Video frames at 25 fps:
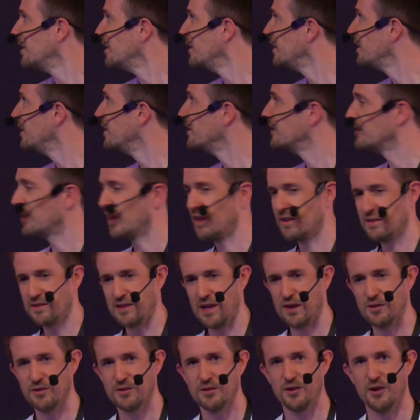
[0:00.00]
He was like,
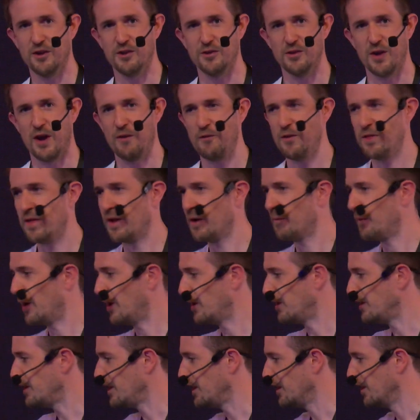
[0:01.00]
sounds good. So everything about
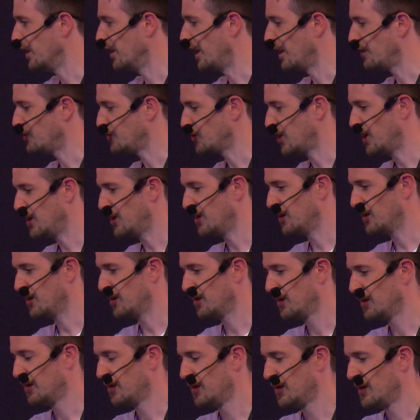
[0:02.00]
Neil,
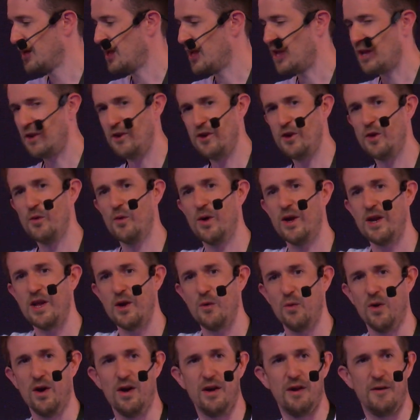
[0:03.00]
he knew what he
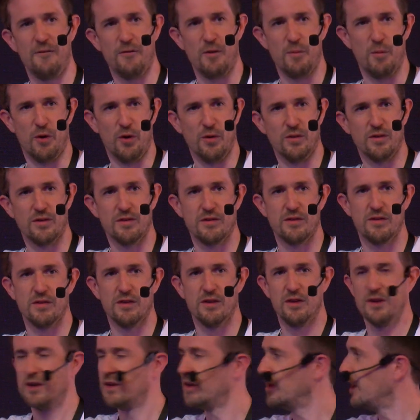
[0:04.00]
wanted from Oates,
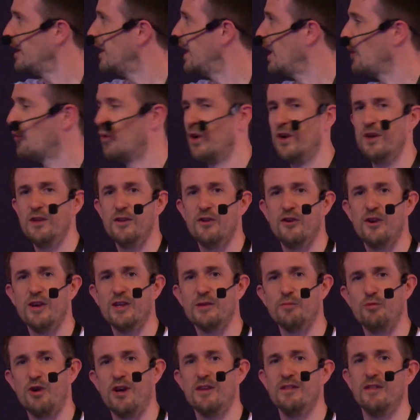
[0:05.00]
and I wanted to
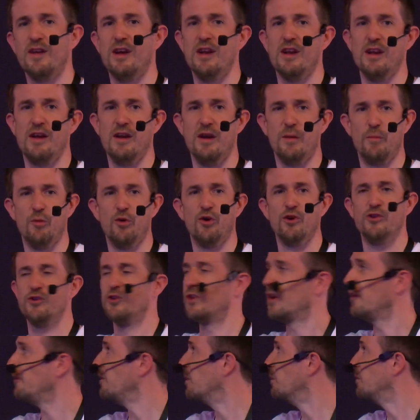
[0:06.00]
express that in a portrait
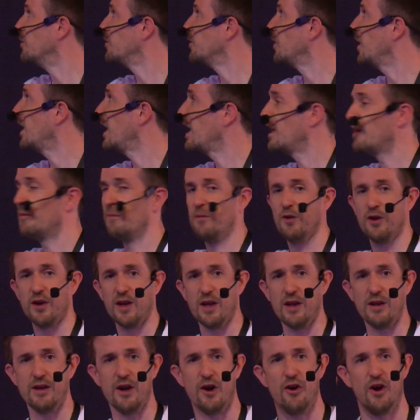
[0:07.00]
of him. So I had him
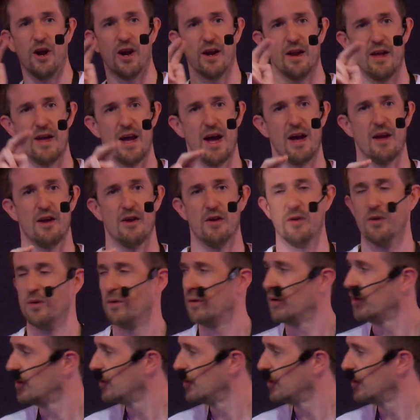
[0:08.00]
looking directly at you.